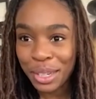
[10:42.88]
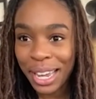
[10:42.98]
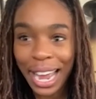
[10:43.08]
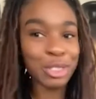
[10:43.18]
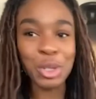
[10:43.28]

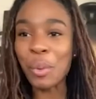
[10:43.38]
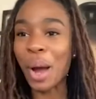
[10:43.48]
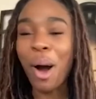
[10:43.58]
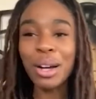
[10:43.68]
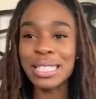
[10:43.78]
And so we're
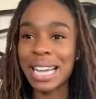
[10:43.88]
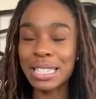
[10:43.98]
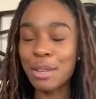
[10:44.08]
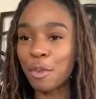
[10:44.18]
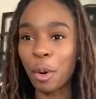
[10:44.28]
all
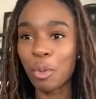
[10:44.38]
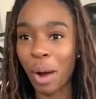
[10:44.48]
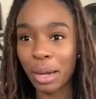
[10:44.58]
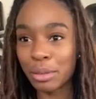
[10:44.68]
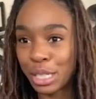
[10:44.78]
starting from
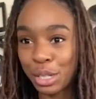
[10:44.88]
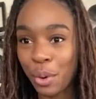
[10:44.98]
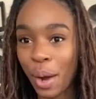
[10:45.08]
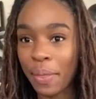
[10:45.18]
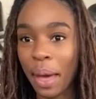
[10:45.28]
ground zero
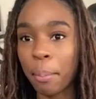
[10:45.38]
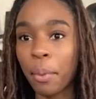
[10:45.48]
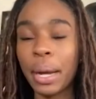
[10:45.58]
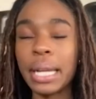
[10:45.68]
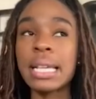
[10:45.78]
at that
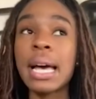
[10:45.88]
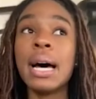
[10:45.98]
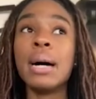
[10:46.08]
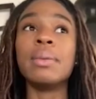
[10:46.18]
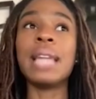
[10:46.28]
point.
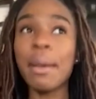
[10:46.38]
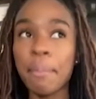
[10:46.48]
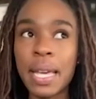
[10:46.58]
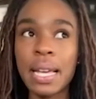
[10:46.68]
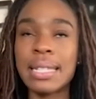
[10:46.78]
Yeah. That
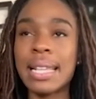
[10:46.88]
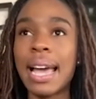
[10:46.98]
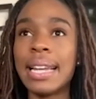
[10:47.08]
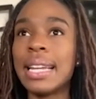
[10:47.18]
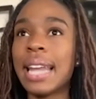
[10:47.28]
being
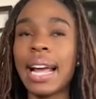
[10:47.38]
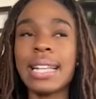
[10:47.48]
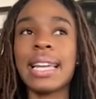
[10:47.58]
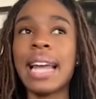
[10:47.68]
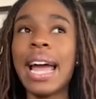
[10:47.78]
said, like I
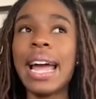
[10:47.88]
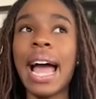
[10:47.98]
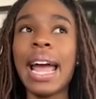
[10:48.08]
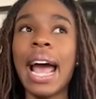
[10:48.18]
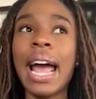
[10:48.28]
said,
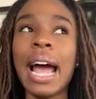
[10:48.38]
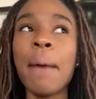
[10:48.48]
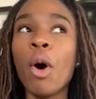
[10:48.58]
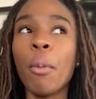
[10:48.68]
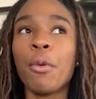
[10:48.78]
I am
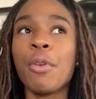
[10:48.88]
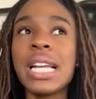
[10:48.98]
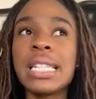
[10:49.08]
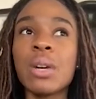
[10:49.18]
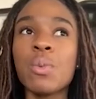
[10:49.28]

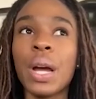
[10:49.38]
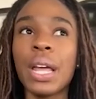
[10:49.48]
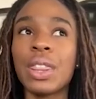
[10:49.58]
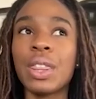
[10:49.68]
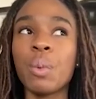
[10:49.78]
operating
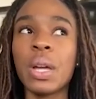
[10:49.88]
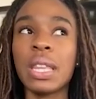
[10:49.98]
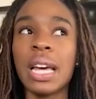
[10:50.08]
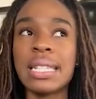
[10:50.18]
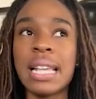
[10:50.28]
with
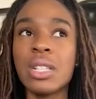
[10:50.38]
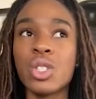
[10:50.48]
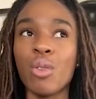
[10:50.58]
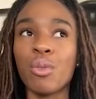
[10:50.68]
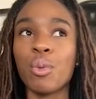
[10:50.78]
a sense
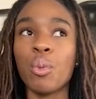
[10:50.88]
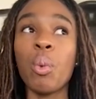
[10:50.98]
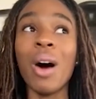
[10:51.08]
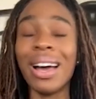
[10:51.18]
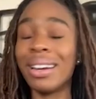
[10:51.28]
of,
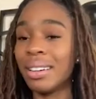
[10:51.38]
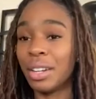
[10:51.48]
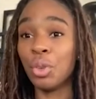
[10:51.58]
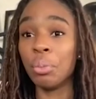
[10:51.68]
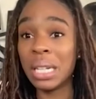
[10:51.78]
one,
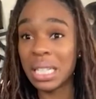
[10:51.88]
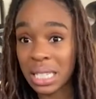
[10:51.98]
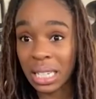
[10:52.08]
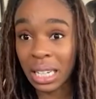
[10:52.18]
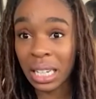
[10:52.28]

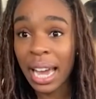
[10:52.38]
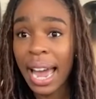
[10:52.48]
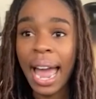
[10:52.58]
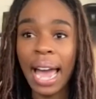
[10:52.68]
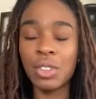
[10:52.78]
humility
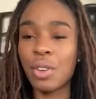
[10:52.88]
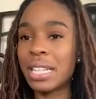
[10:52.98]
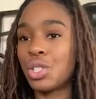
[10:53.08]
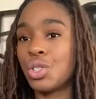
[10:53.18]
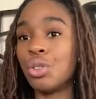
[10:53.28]
and
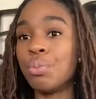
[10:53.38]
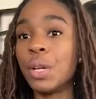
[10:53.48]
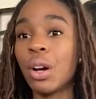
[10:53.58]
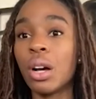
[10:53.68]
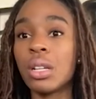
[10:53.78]
gratitude,
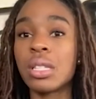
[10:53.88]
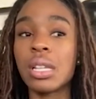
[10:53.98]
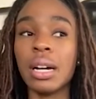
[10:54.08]
because